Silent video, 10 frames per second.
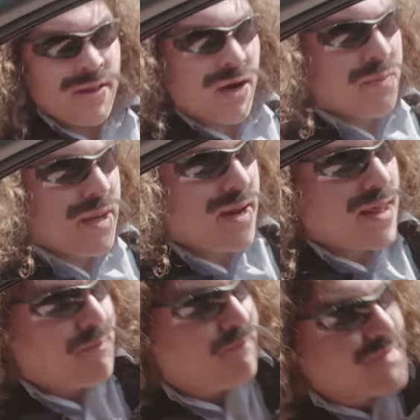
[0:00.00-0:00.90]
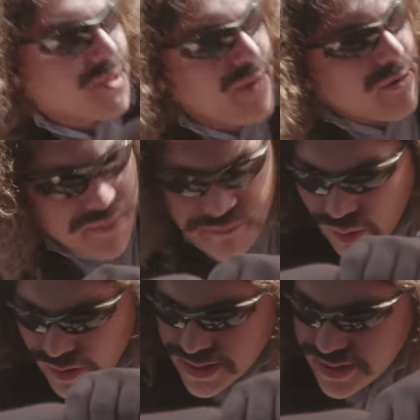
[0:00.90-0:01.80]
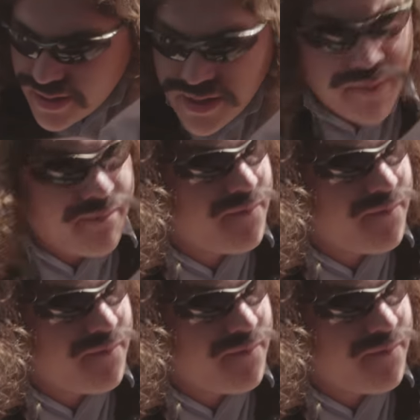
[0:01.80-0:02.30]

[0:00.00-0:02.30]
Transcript: That'll be another demerit point, you